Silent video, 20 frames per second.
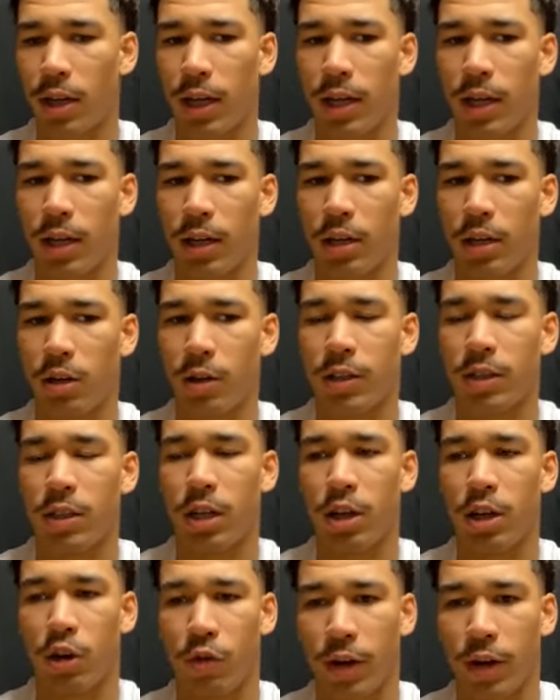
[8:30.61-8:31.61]
And, you know, he's
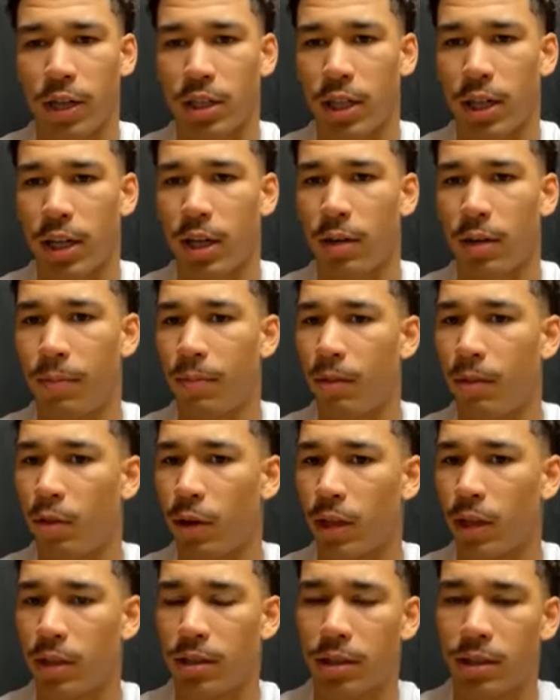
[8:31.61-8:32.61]
done a great job
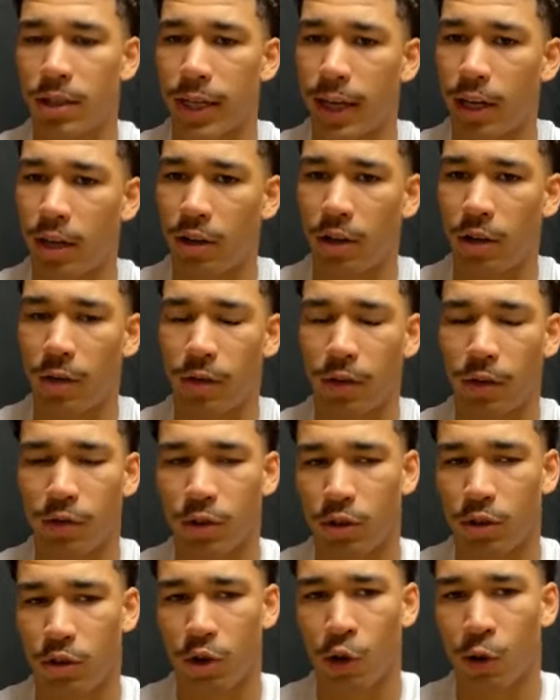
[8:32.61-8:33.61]
throughout this entire year of
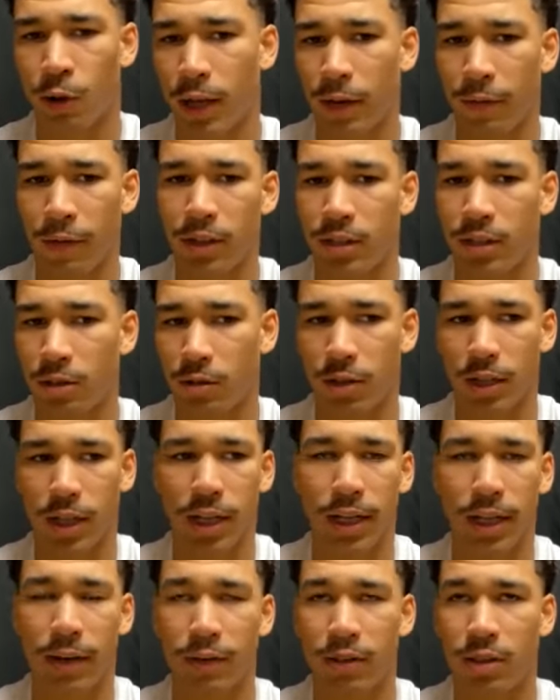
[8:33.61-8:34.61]
just growing every single
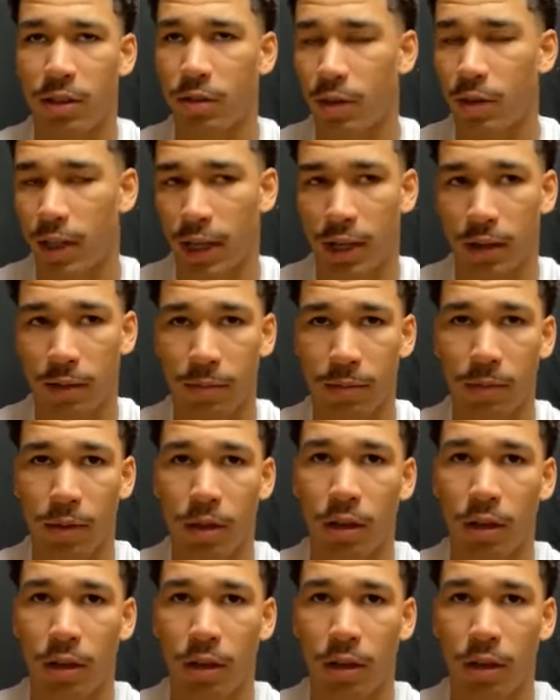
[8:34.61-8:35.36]
day, every single game.